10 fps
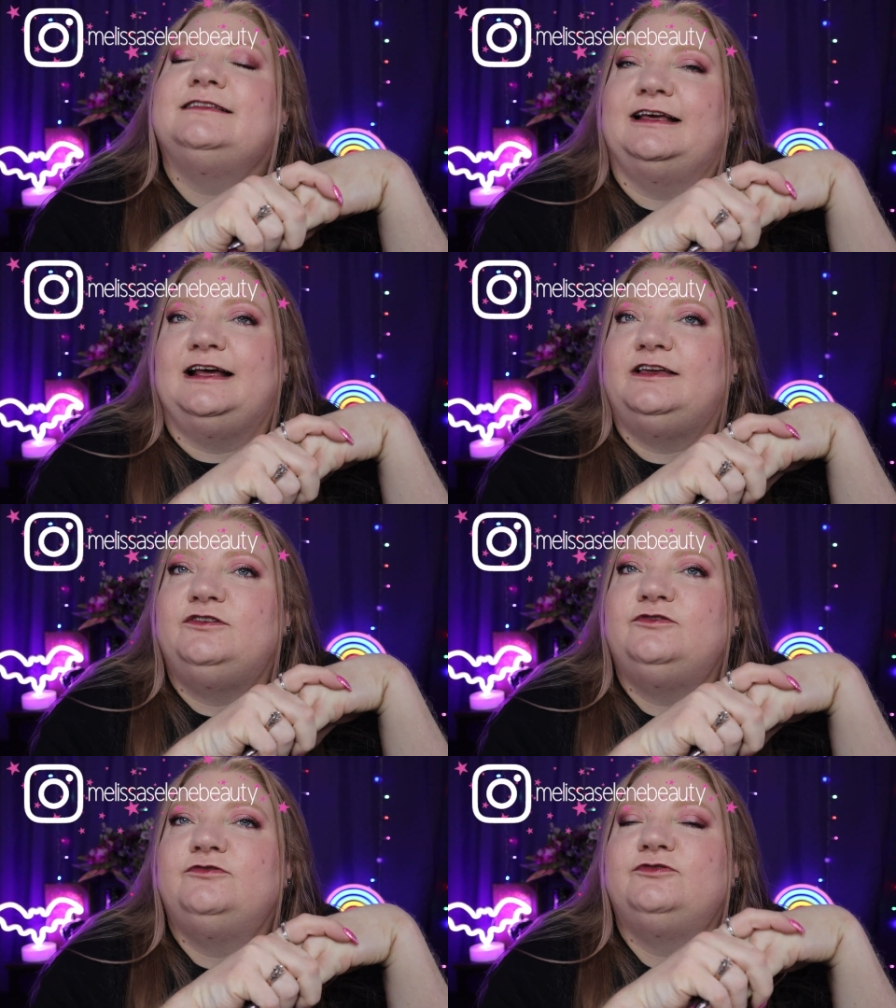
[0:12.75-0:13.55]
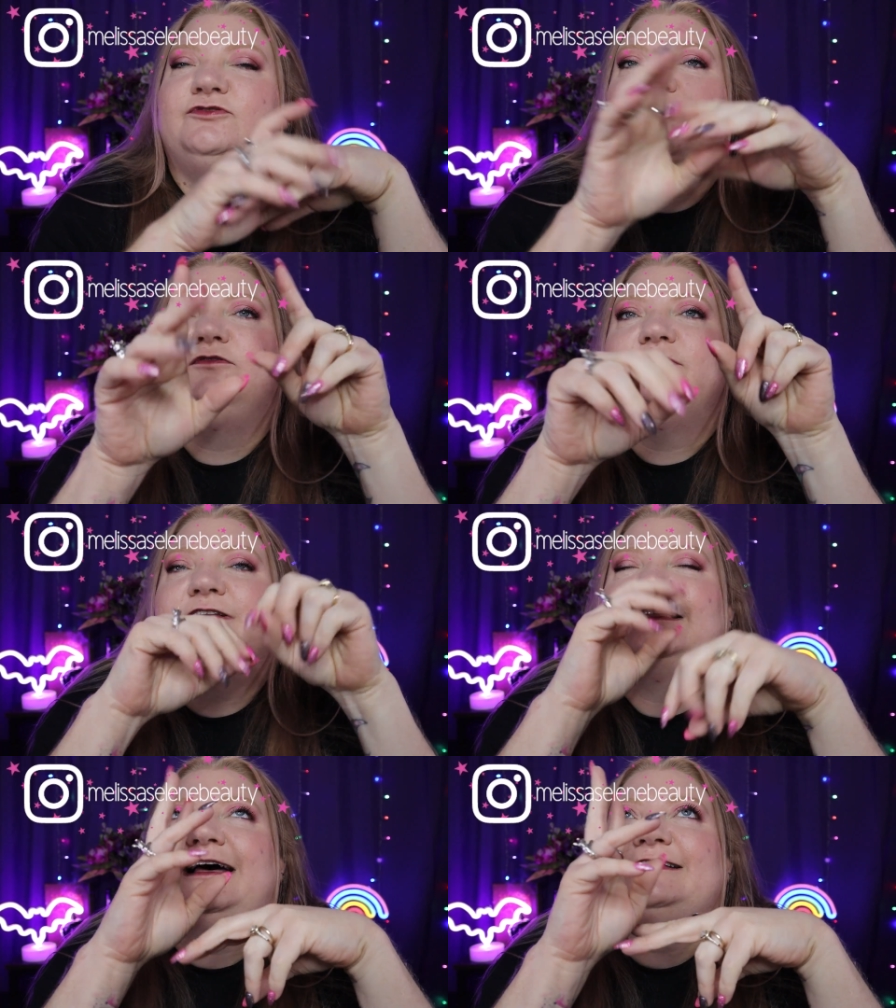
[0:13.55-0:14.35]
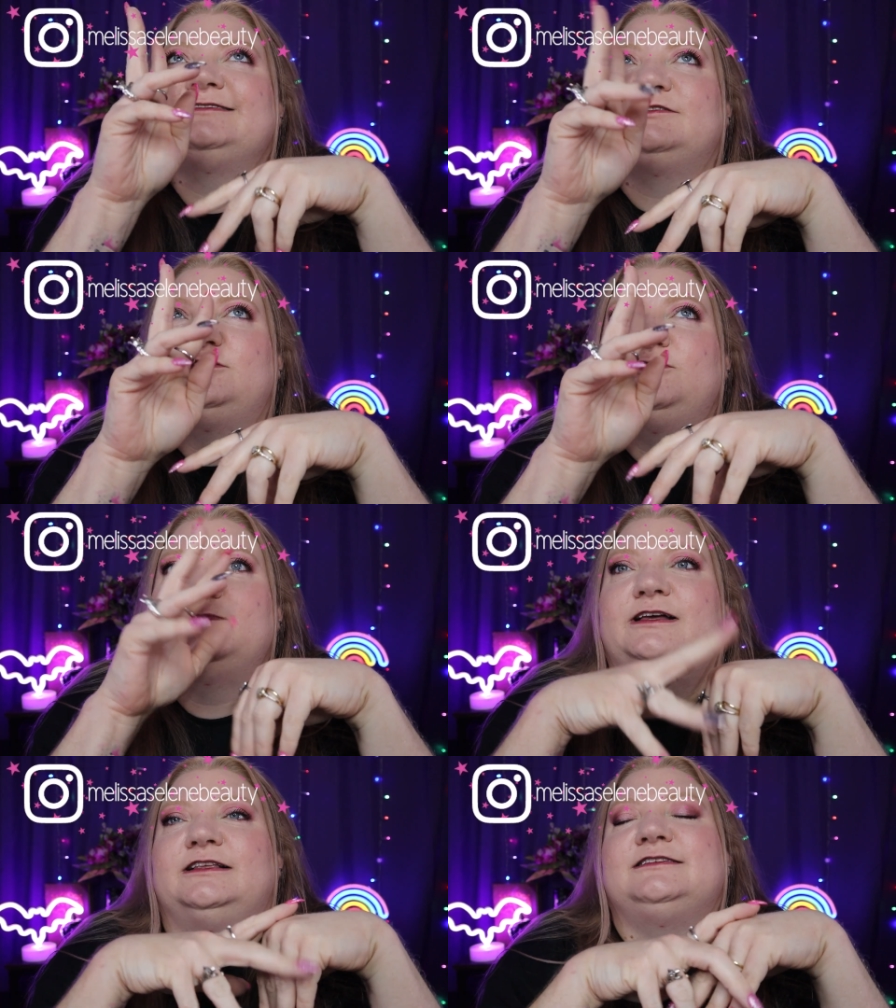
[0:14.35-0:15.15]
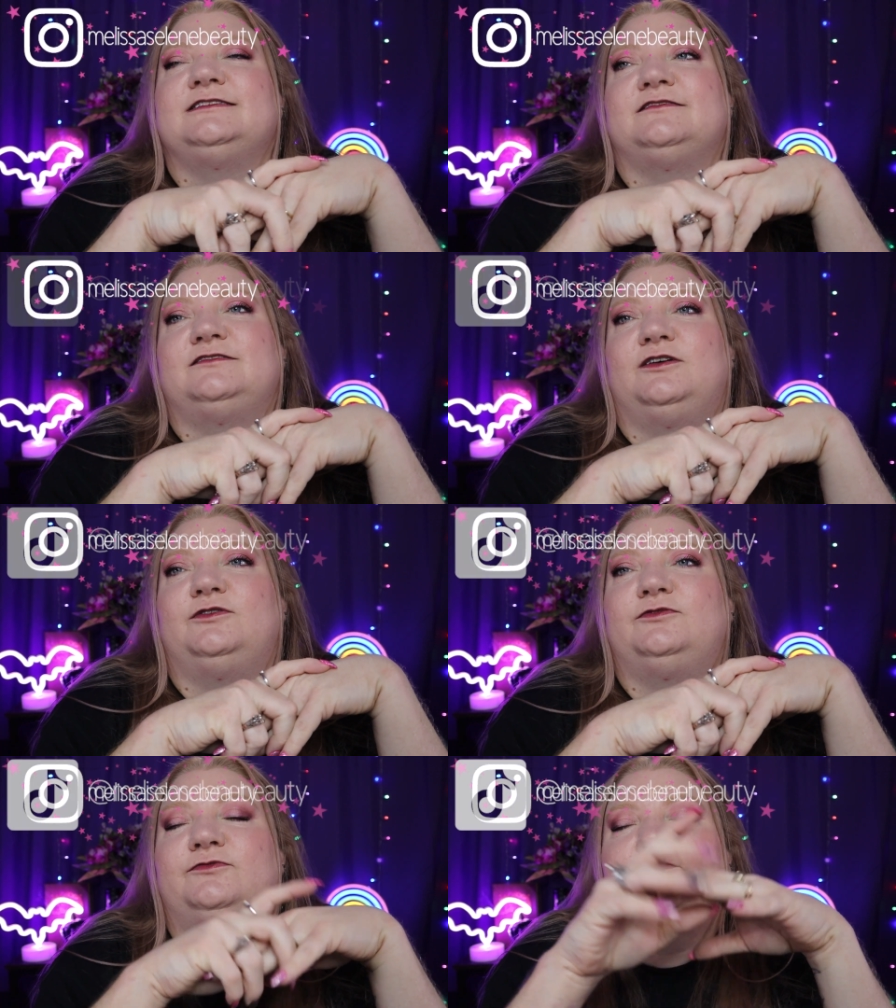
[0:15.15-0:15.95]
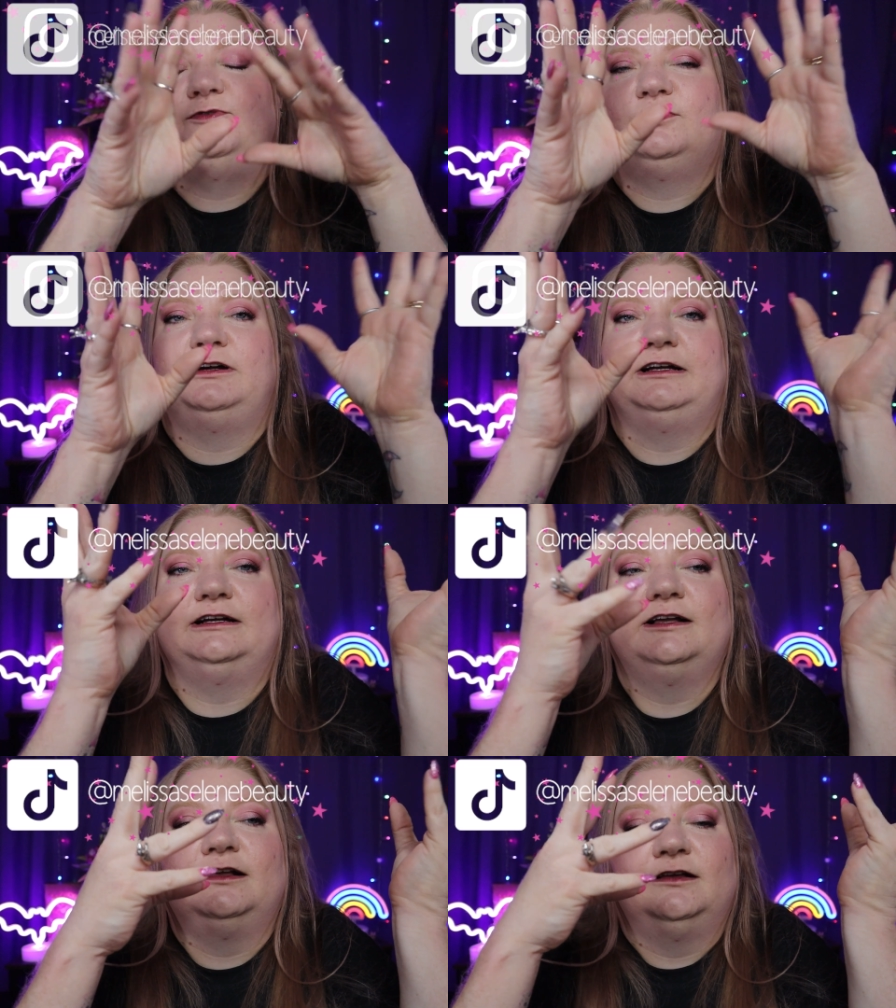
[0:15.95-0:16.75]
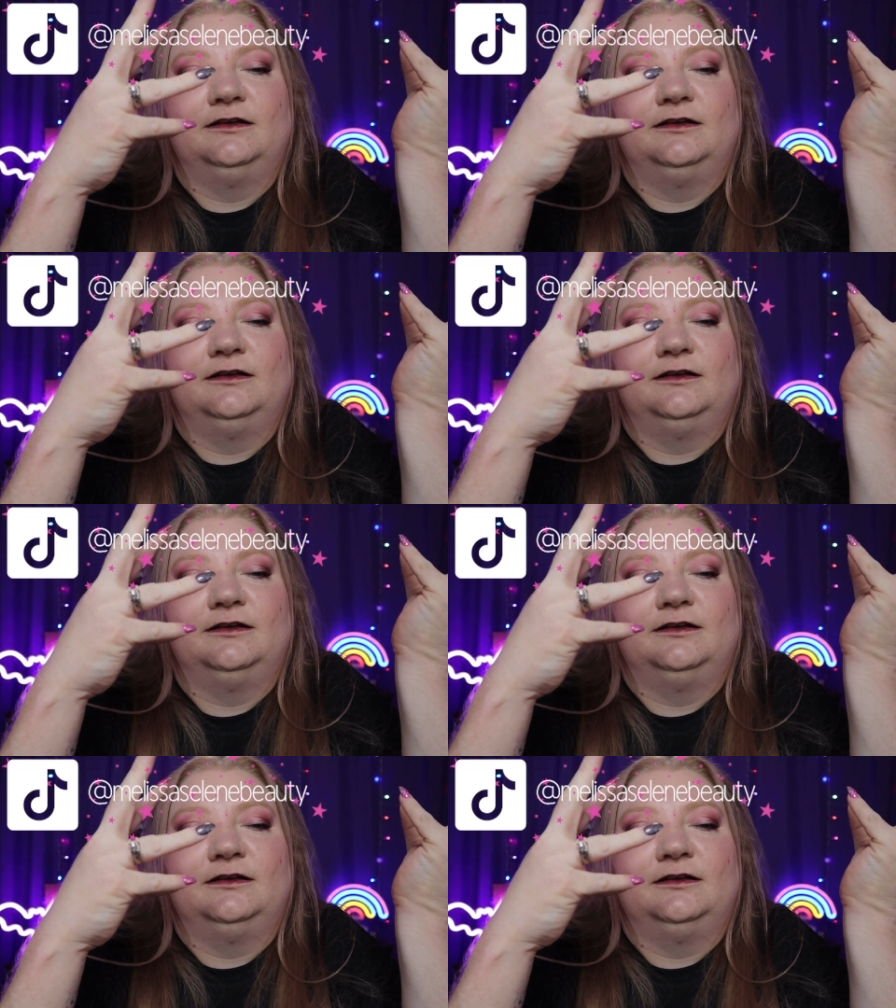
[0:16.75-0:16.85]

that I used over the last 2 months, so for